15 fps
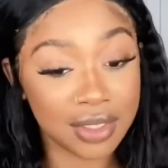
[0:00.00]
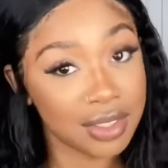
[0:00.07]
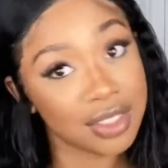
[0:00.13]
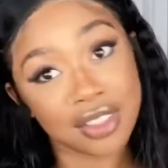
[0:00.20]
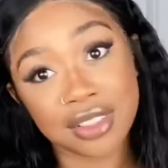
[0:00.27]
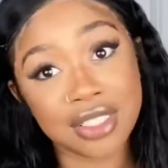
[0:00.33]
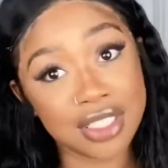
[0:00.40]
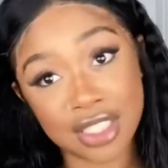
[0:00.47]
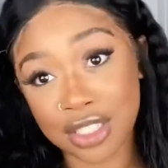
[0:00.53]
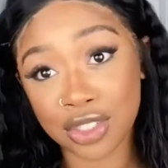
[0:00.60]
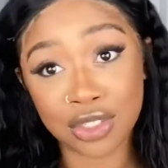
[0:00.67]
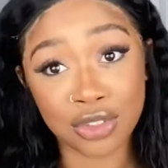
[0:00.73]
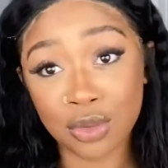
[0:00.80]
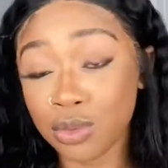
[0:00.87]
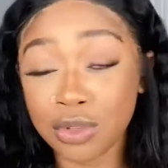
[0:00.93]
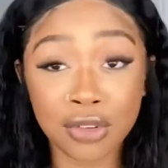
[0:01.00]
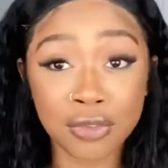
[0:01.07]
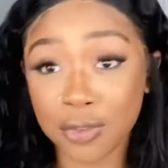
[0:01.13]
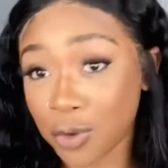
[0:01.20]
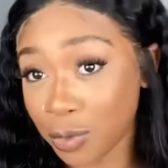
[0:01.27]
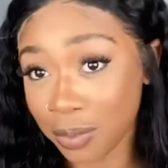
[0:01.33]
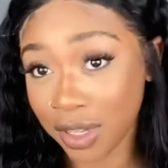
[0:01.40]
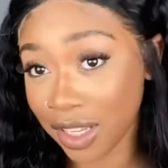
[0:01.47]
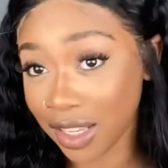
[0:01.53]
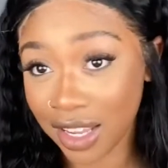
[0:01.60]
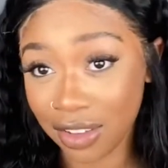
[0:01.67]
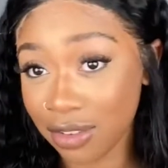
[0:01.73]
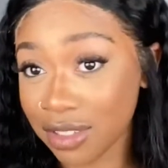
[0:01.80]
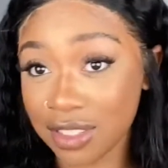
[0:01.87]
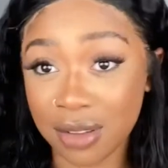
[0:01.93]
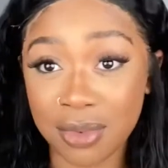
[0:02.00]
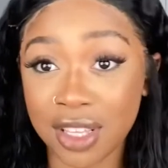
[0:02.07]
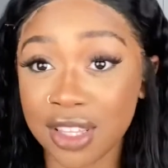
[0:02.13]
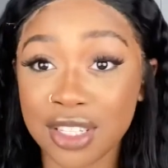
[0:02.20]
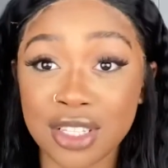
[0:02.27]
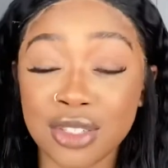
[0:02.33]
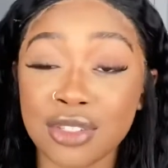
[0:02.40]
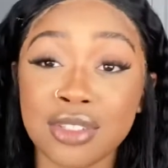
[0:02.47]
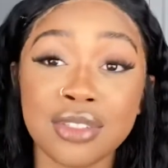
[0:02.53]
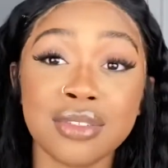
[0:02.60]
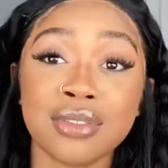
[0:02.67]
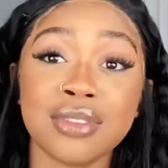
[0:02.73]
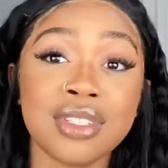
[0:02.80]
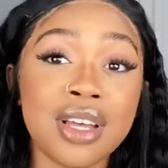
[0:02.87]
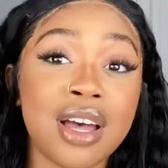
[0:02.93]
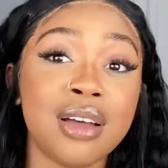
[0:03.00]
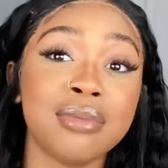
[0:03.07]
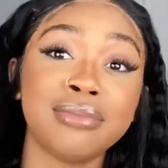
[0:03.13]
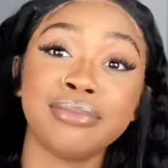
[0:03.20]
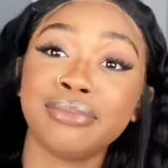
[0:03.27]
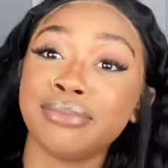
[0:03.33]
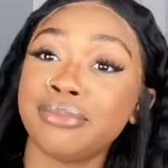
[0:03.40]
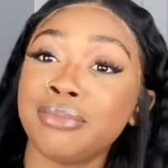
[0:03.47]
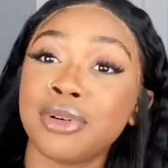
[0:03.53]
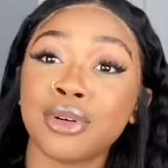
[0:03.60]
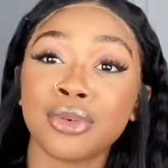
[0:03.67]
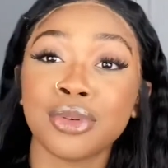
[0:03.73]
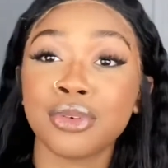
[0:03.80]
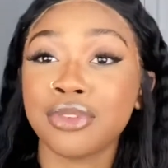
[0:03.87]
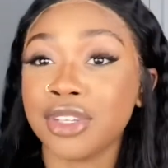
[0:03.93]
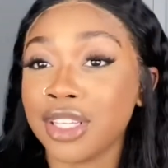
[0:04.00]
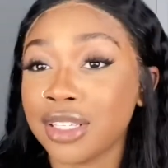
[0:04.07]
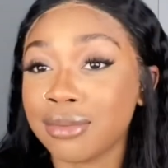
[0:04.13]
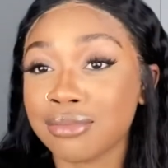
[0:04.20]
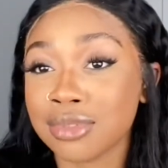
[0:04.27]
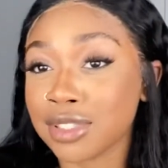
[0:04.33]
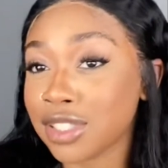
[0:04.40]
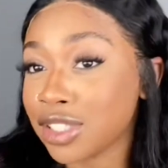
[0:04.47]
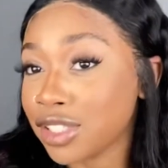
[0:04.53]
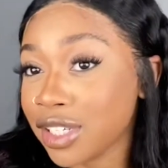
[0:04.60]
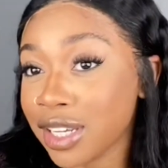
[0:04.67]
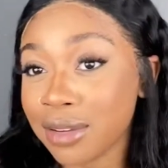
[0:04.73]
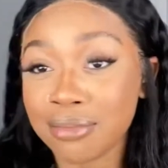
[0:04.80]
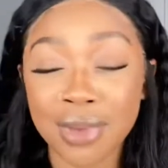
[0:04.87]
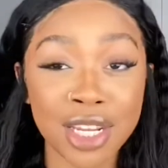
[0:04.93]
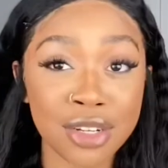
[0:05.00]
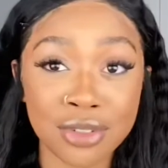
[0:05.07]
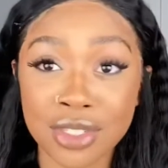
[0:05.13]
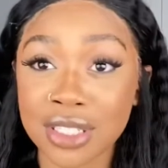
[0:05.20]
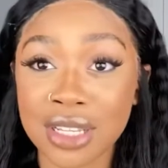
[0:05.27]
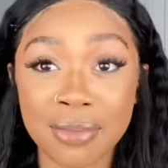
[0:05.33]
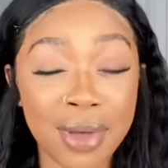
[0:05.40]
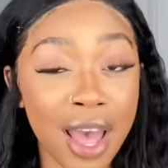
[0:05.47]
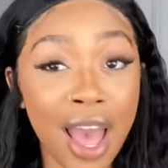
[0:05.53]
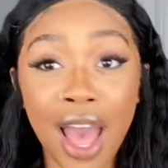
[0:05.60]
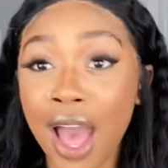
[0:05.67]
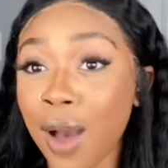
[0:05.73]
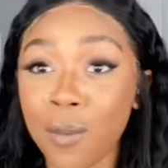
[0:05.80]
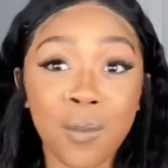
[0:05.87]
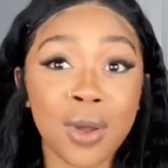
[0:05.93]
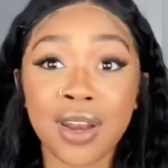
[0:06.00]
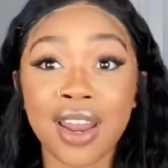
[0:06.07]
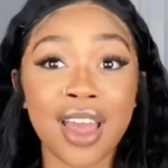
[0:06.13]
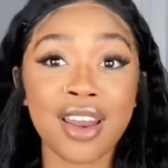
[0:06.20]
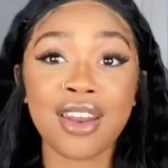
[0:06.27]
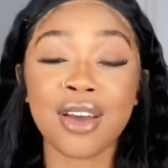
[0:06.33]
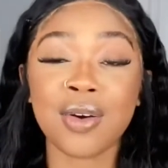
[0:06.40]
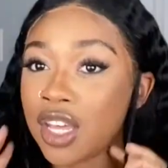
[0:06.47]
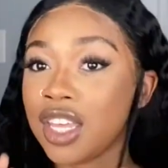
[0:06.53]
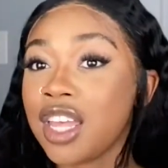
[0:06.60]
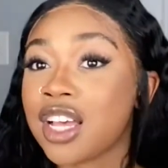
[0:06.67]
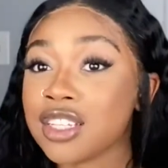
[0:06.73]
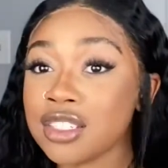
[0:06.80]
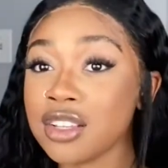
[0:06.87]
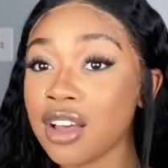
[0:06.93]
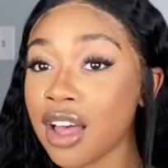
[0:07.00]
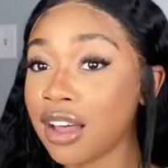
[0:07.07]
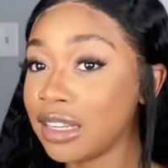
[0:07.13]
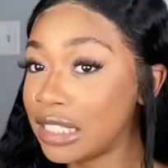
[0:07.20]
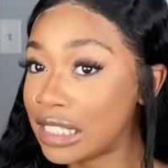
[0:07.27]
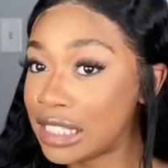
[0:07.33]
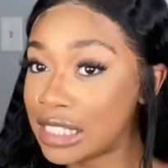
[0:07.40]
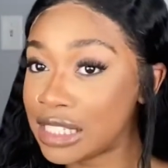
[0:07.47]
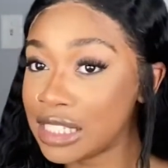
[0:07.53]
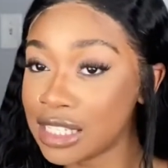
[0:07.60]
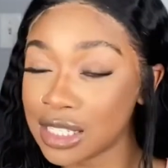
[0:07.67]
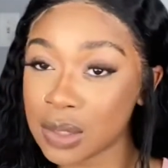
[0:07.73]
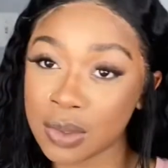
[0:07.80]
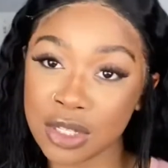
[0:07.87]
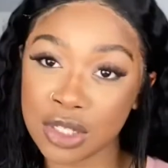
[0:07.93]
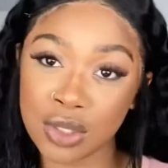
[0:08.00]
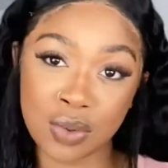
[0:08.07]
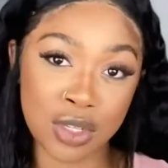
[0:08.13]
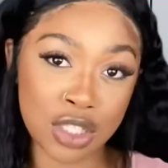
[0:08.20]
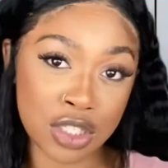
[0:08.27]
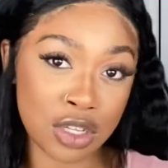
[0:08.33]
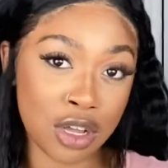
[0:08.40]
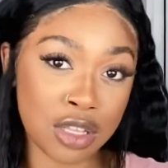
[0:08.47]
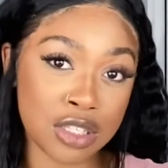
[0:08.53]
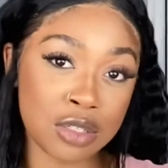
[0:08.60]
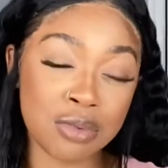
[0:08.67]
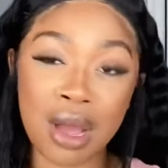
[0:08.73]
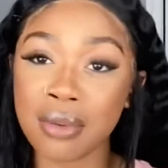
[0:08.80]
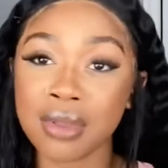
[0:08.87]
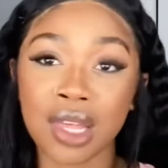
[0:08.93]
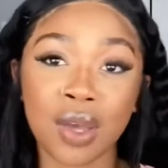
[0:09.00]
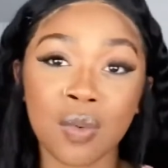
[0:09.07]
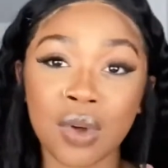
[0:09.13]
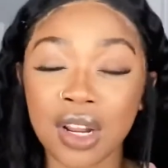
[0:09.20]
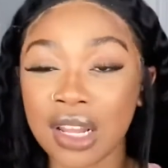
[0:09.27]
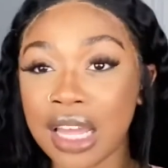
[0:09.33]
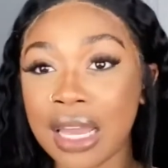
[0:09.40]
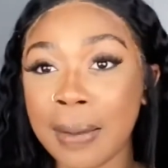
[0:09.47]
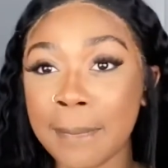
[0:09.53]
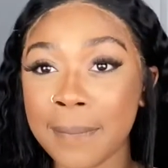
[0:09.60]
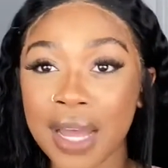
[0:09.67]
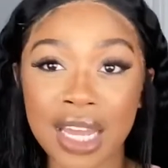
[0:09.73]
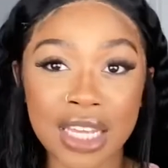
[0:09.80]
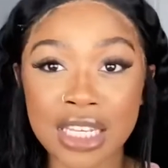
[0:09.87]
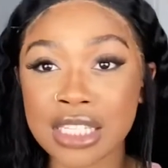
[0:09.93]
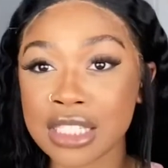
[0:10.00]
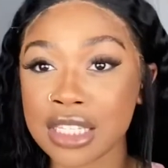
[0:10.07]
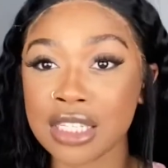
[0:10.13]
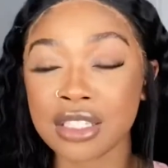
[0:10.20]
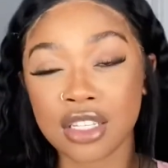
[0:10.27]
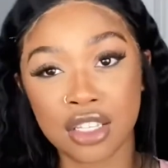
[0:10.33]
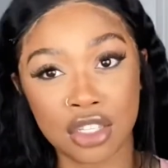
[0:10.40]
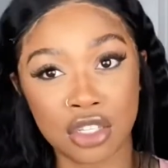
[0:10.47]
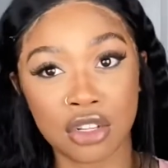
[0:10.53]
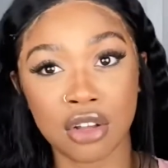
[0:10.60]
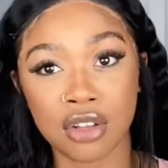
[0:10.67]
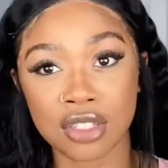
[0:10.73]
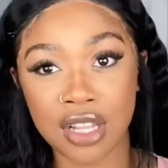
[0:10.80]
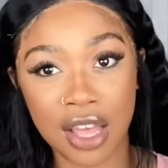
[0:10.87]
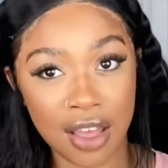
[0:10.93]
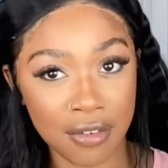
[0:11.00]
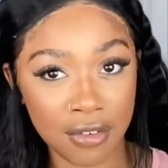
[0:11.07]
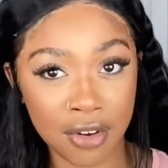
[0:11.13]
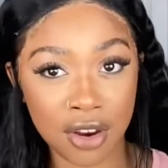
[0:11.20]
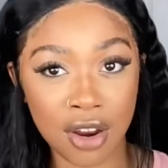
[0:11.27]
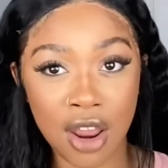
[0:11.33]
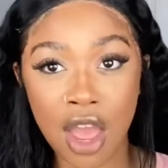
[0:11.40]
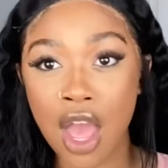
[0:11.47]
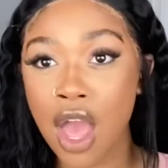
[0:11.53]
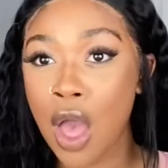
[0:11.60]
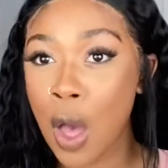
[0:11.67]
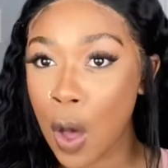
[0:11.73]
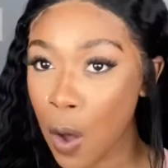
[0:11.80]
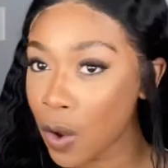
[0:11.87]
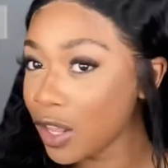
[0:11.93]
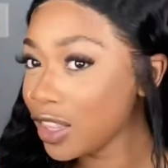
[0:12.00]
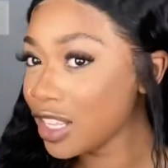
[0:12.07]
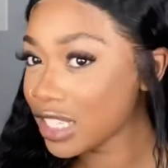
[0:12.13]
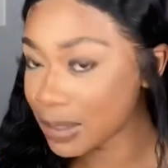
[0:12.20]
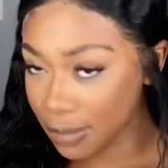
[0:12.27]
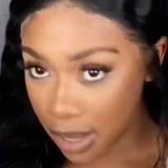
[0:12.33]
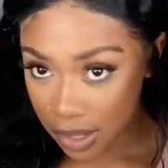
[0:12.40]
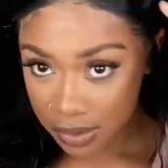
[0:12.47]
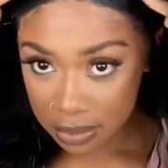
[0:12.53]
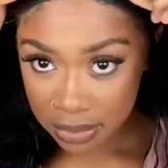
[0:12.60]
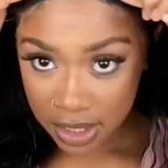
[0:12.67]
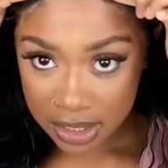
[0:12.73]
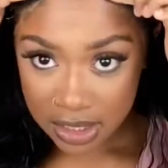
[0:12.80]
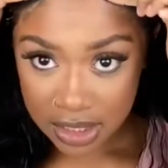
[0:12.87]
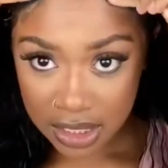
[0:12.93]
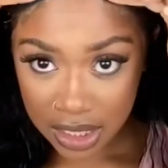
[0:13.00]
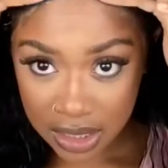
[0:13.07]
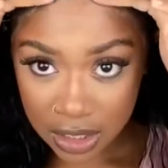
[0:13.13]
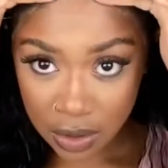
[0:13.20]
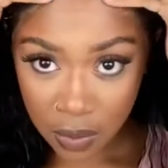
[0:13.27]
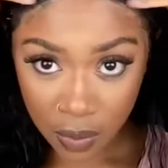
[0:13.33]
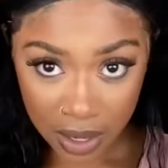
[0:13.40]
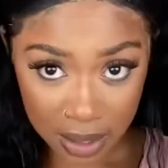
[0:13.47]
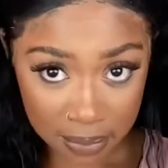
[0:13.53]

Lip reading: sis, you could fool me and you could tell me if this is some Peruvian, Brazilian bundles or something. I would not know. Y'all saw how easy this was to install. This is probably like one of like my easiest installs ever. Only thing that's bothering me is this like little white